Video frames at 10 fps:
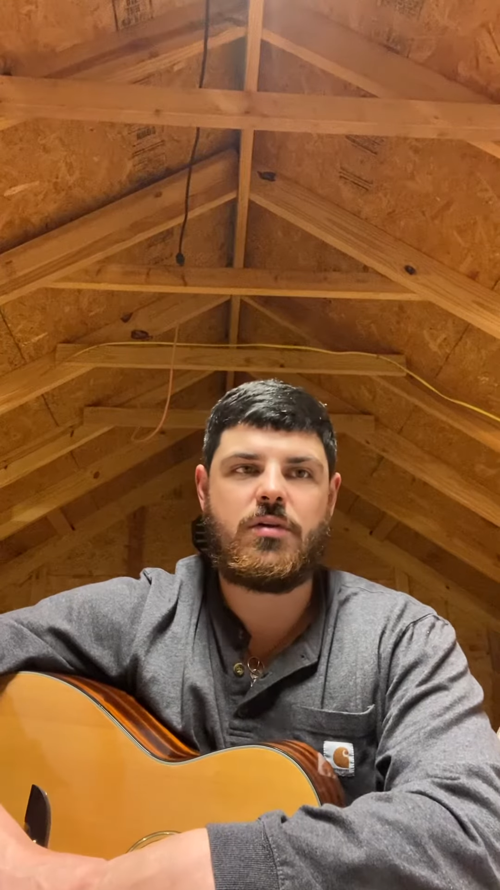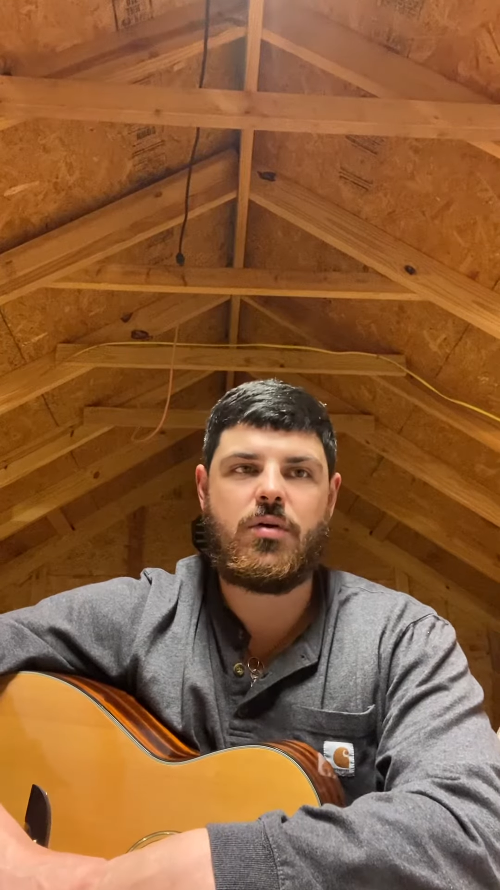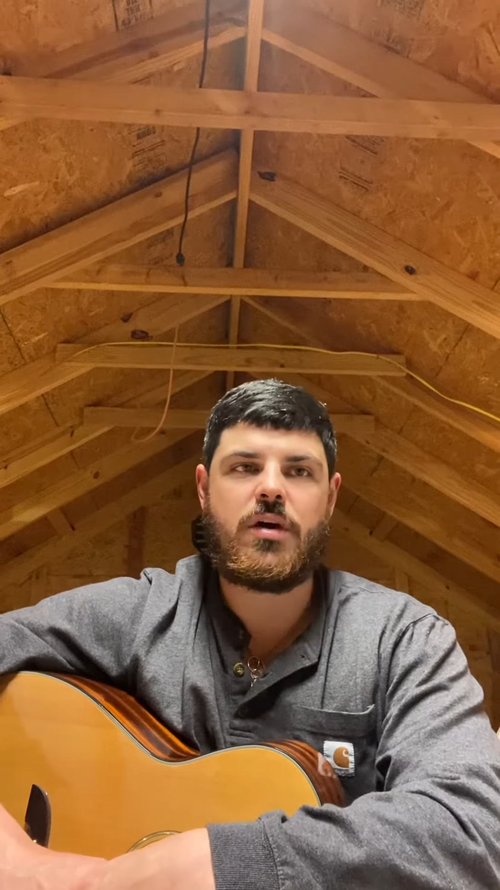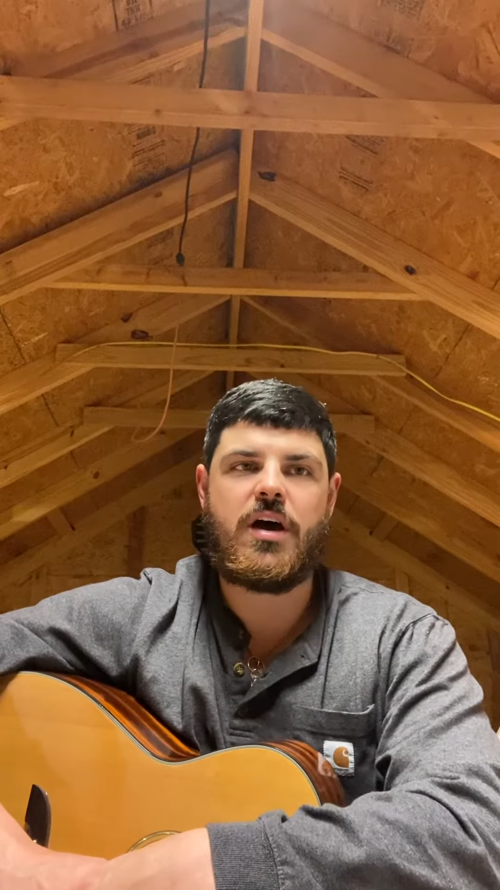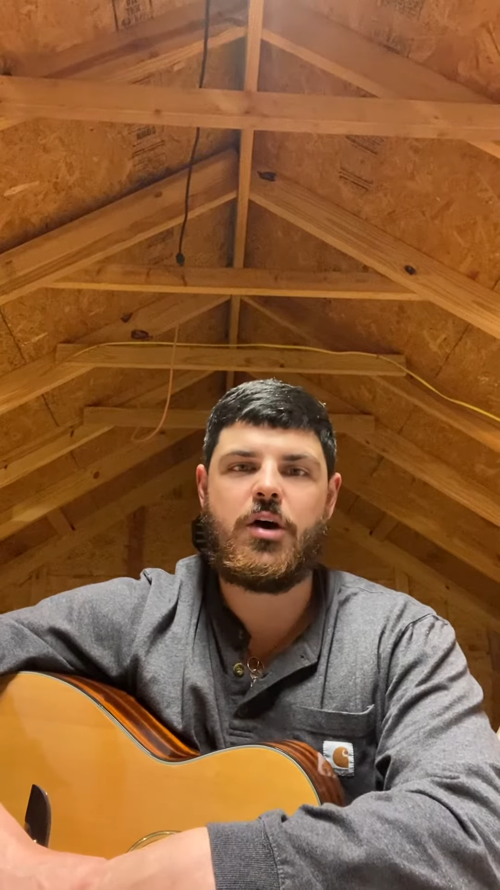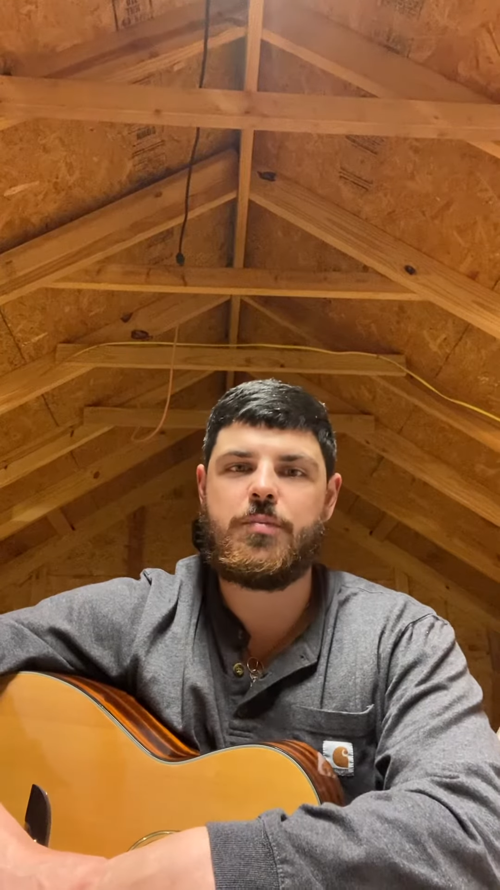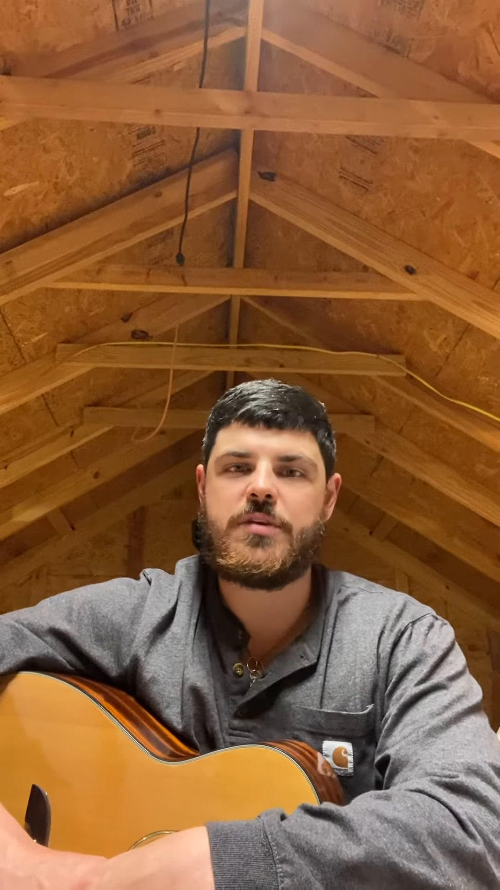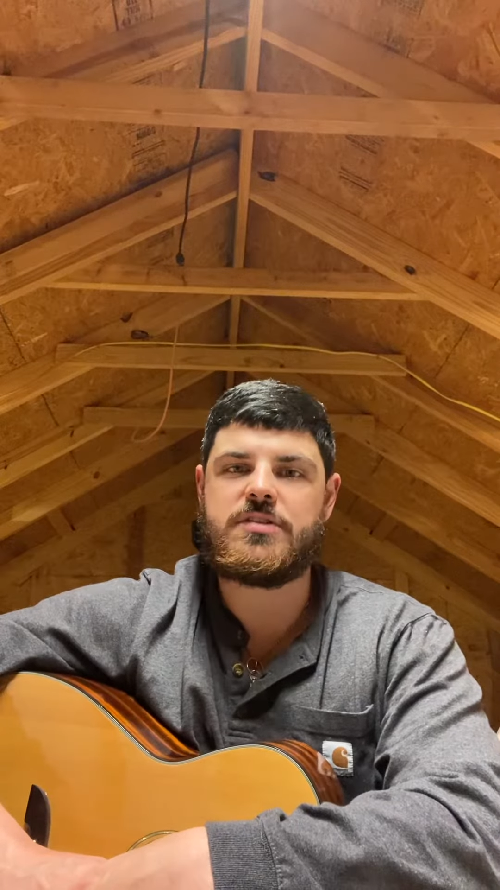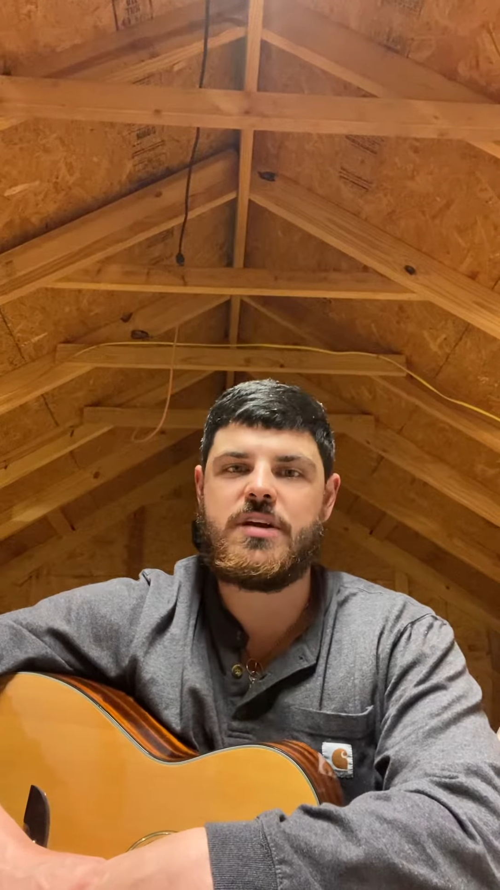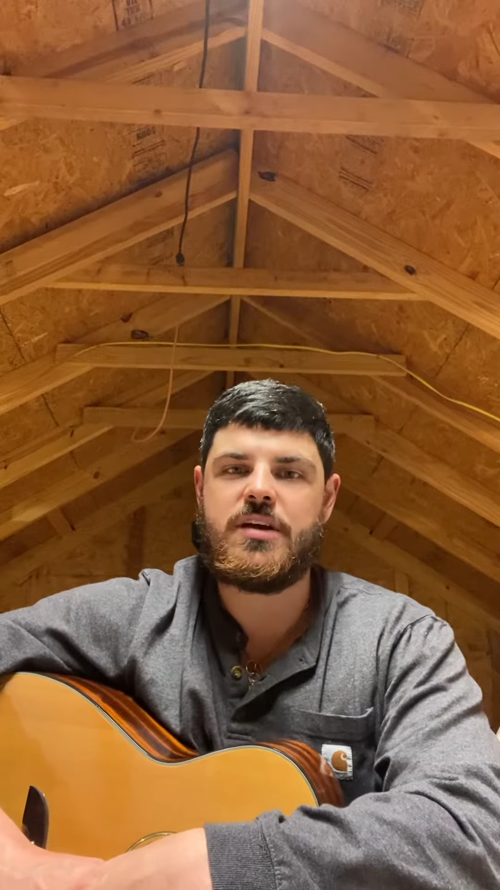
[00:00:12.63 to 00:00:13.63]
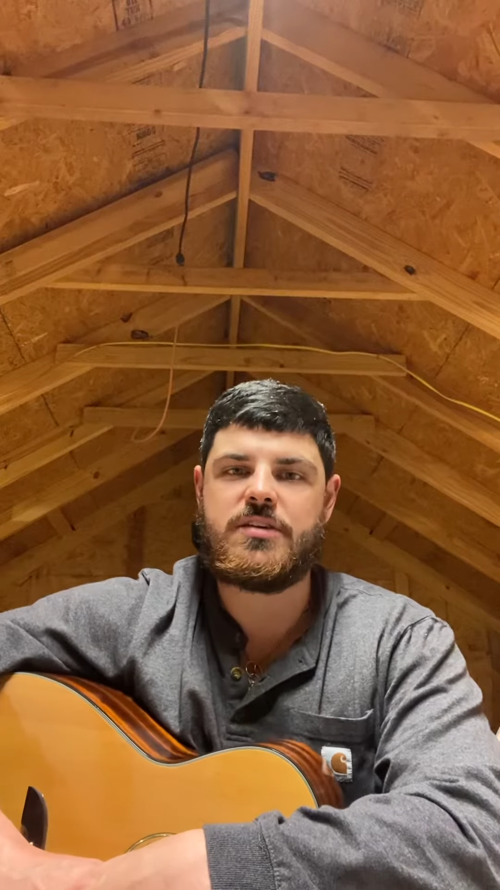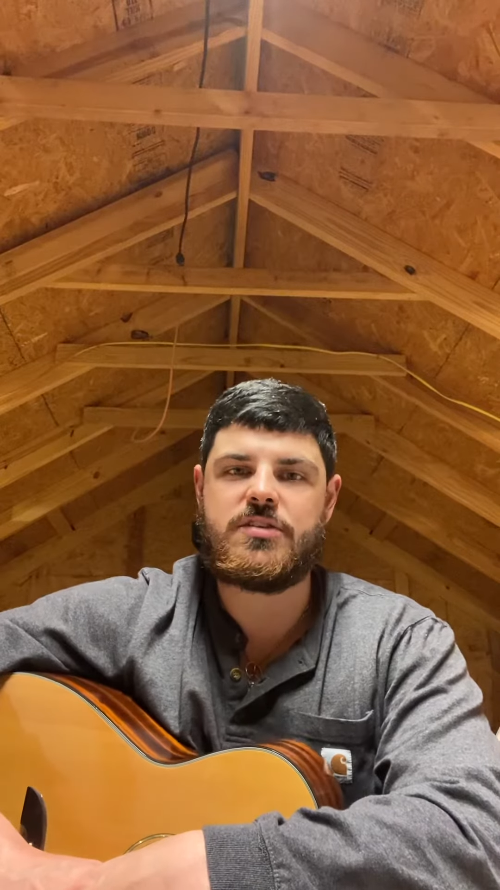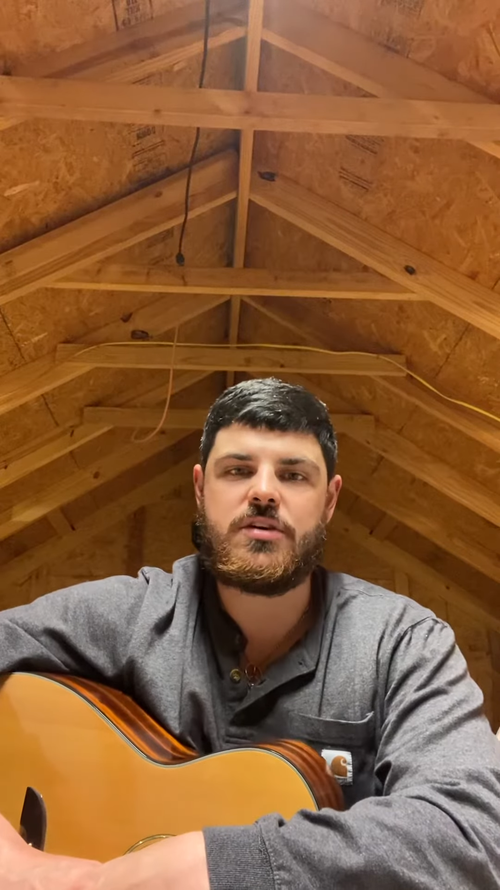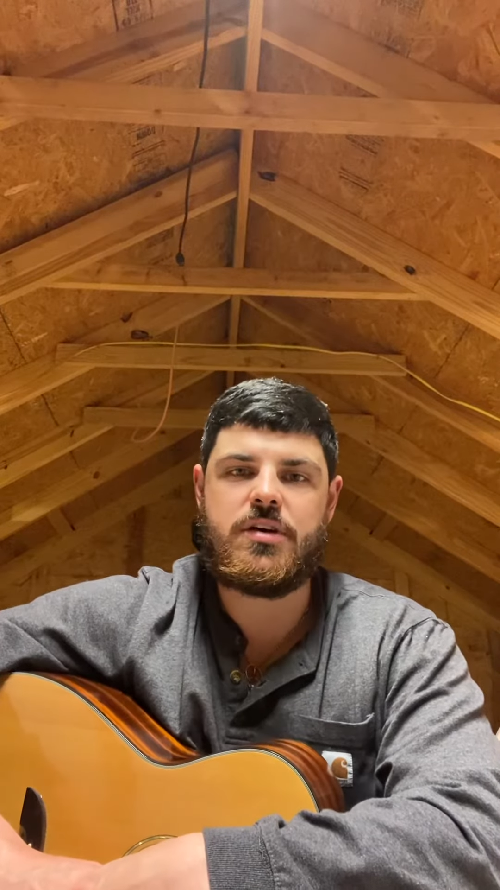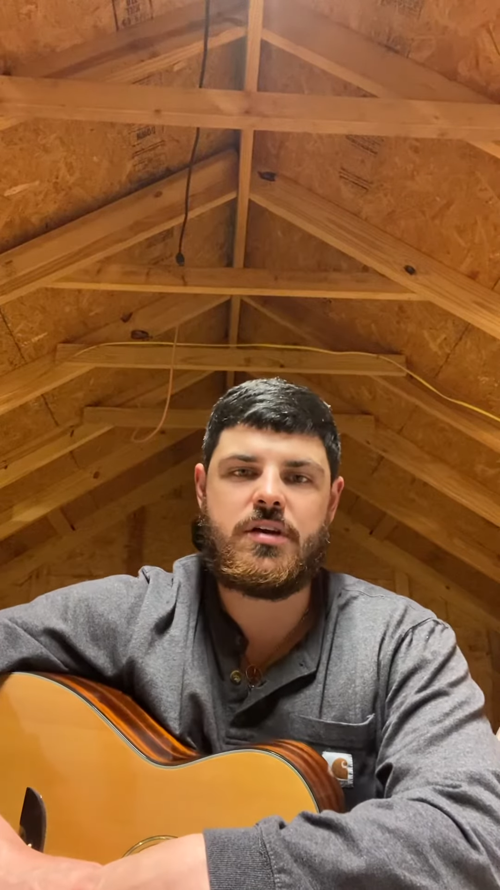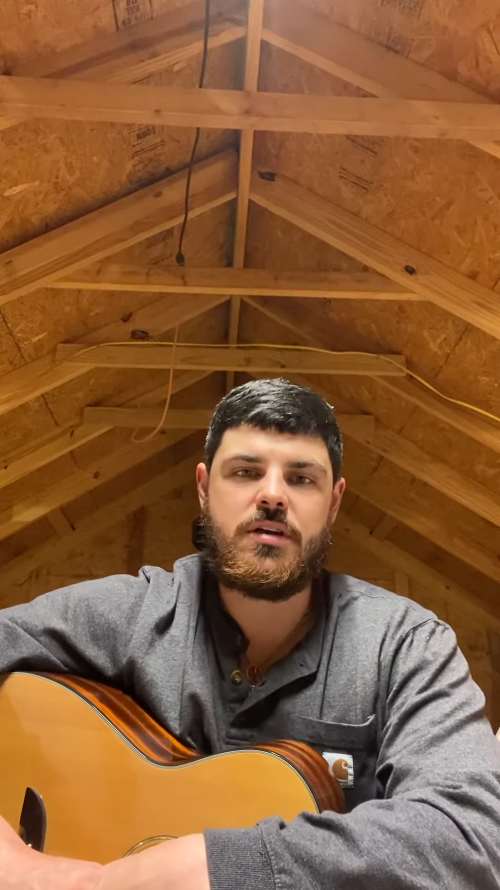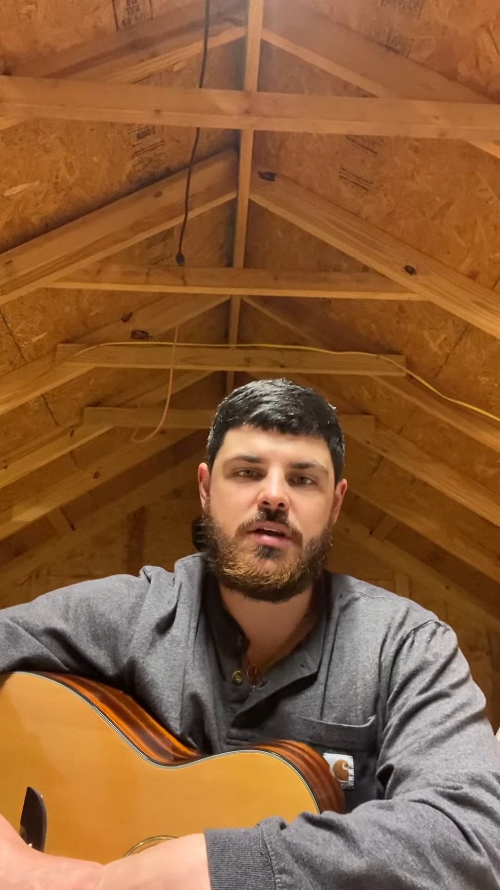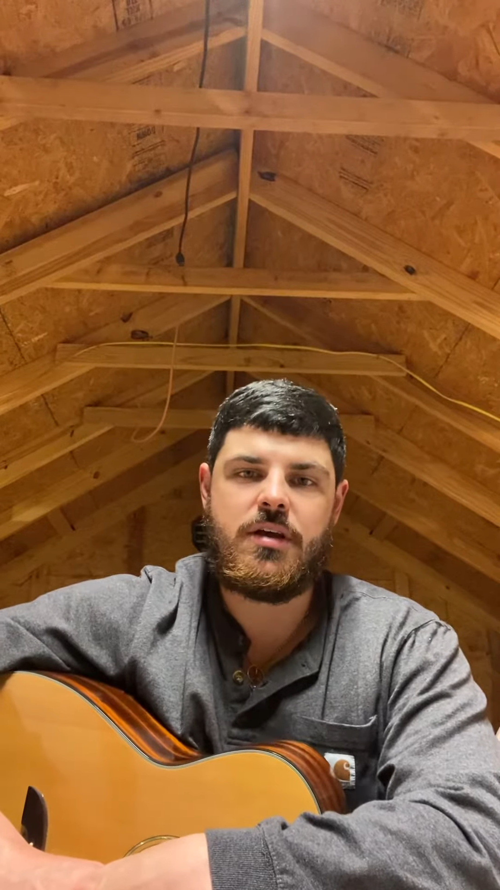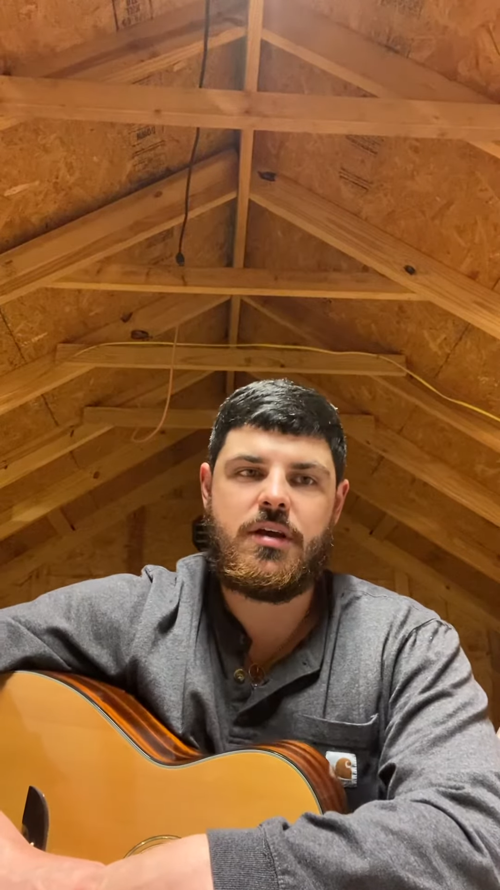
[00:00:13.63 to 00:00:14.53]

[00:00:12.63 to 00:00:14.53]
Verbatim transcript: Lord, I hope this day is good.